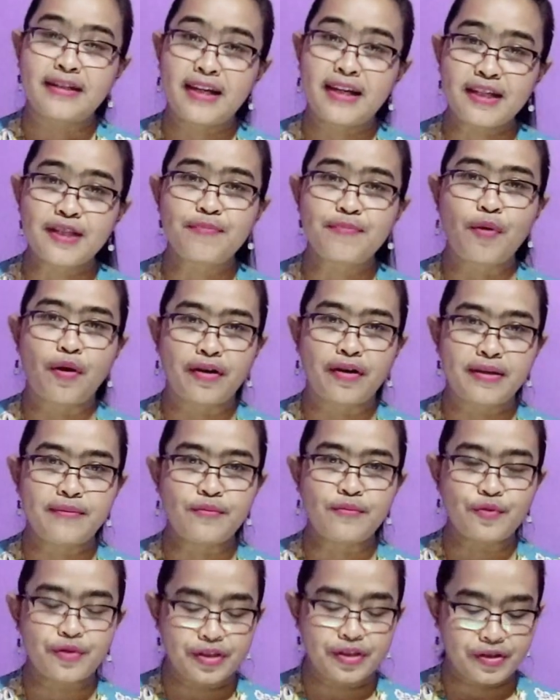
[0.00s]
This
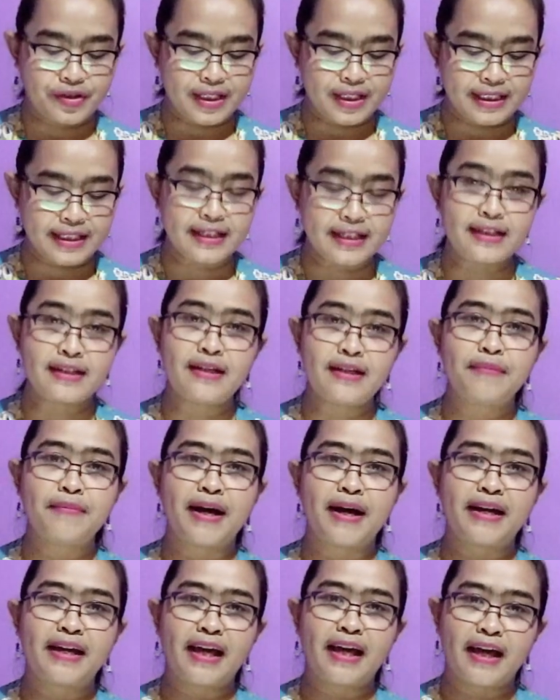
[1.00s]
poem was written
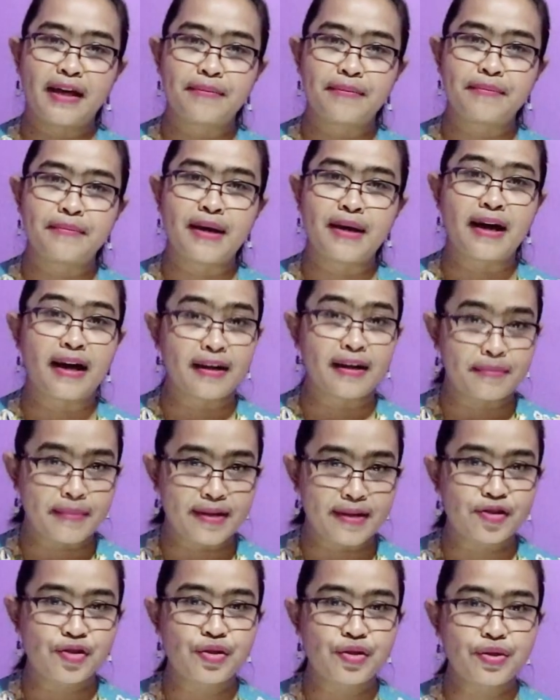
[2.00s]
by M. Aan
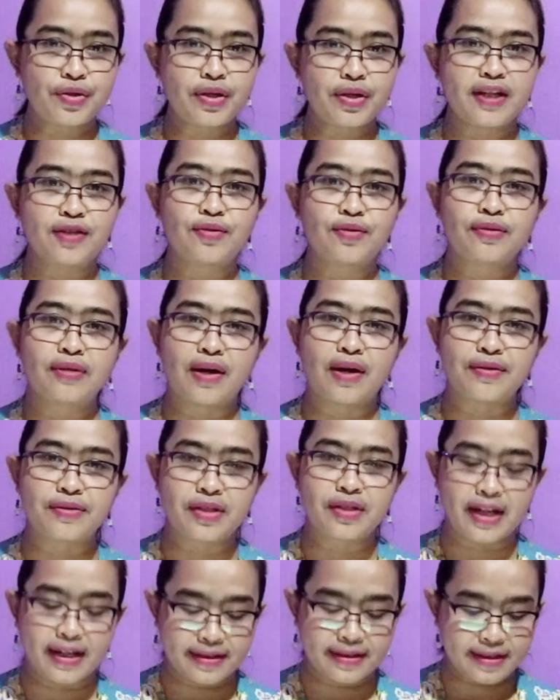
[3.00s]
Mansur in
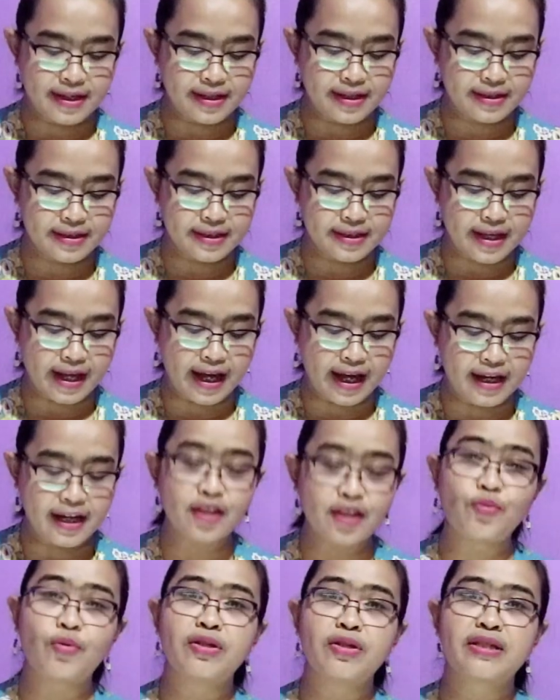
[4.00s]
2006, and
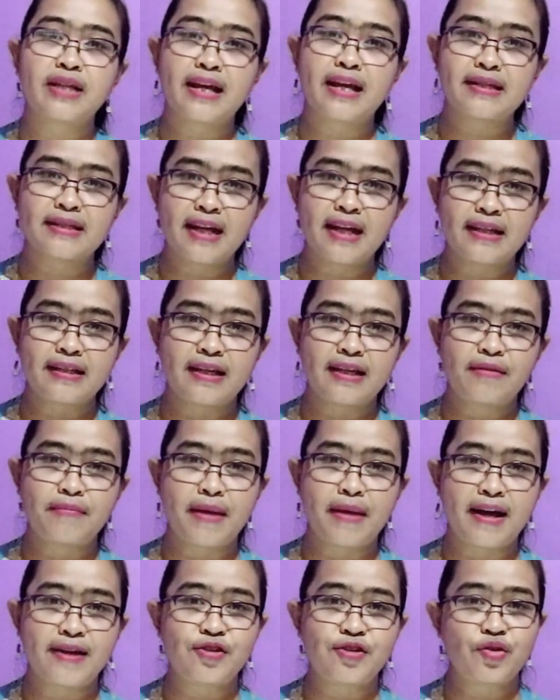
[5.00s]
it was translated
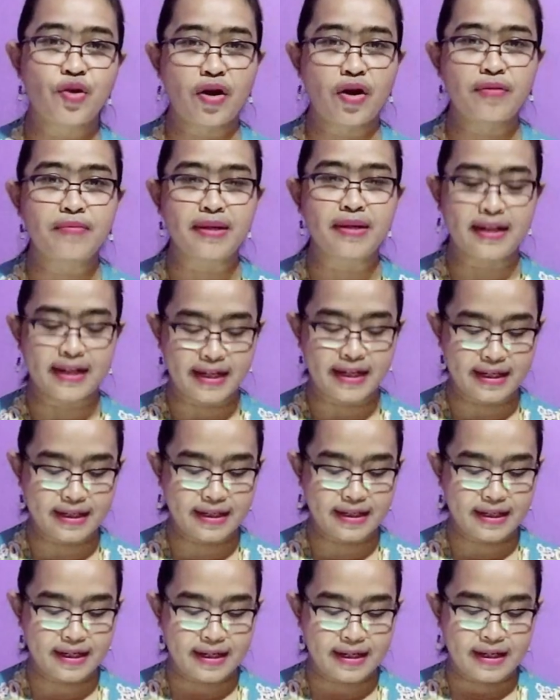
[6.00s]
by John
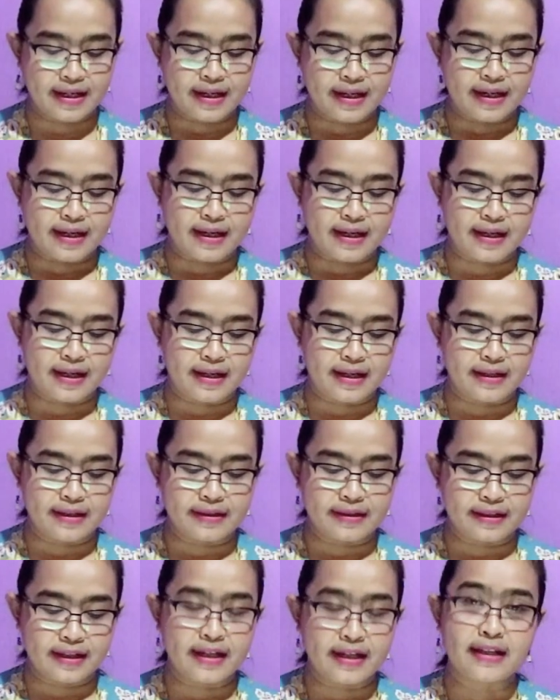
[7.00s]
McLean
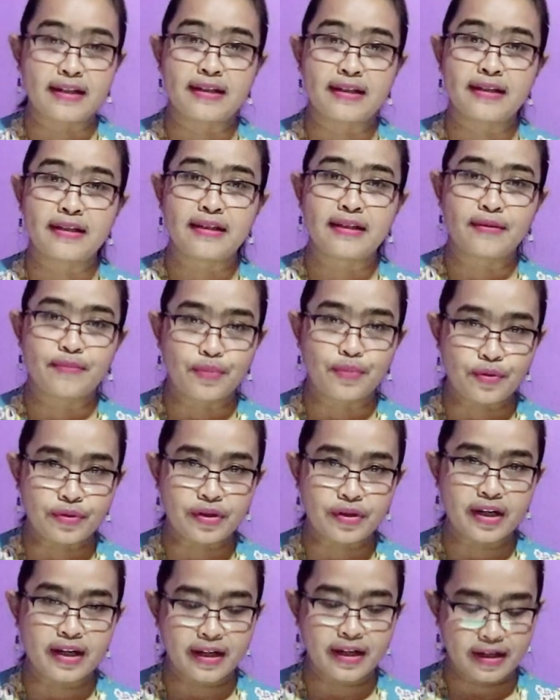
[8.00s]
in the
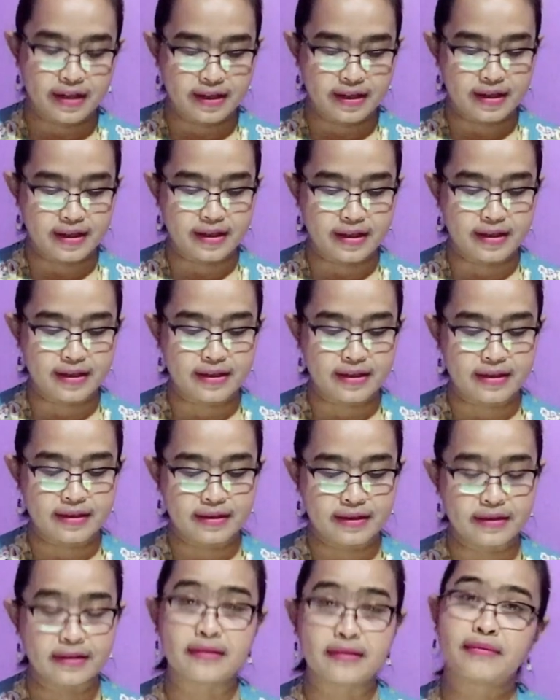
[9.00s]
book,
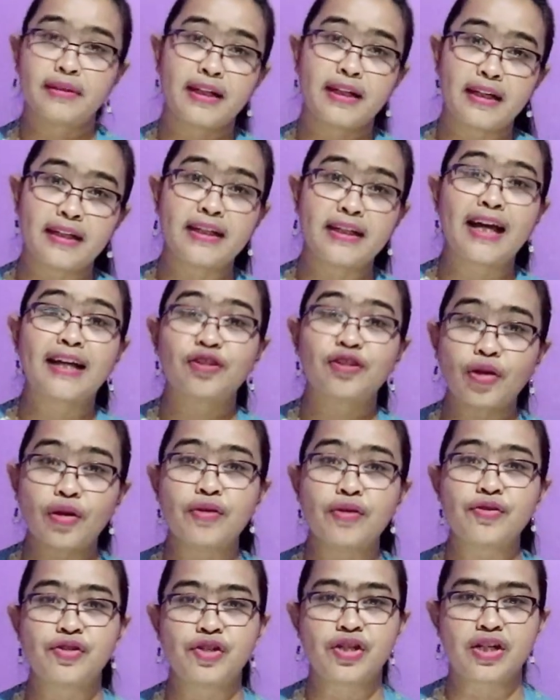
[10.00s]
in the
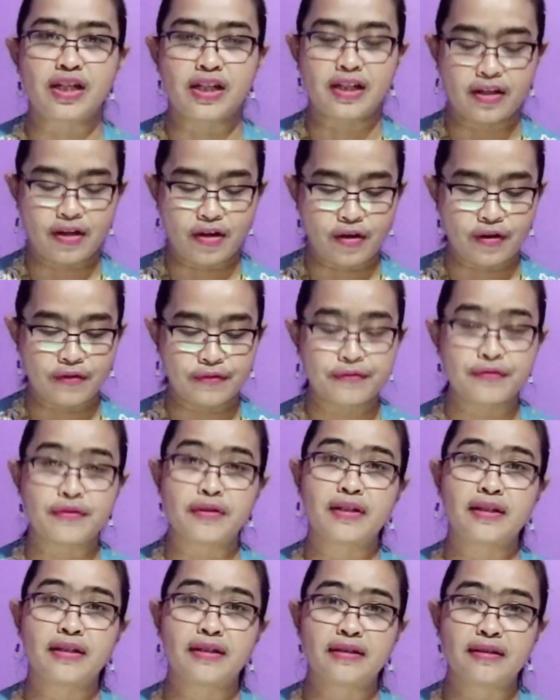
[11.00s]
anthology of
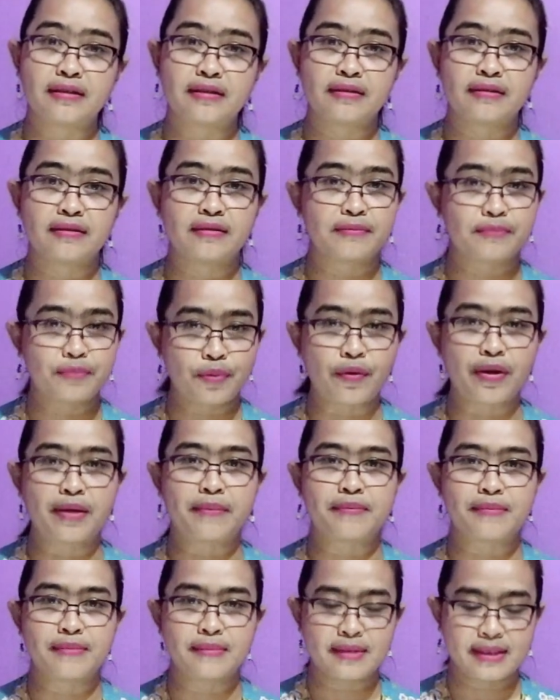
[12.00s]

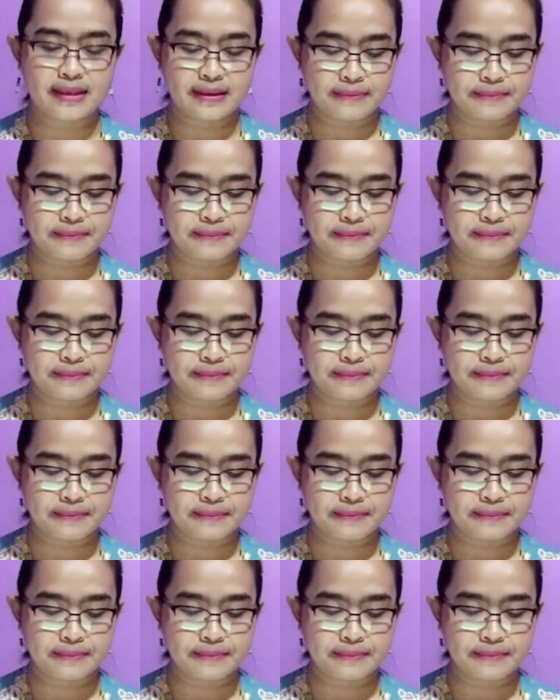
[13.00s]
poems.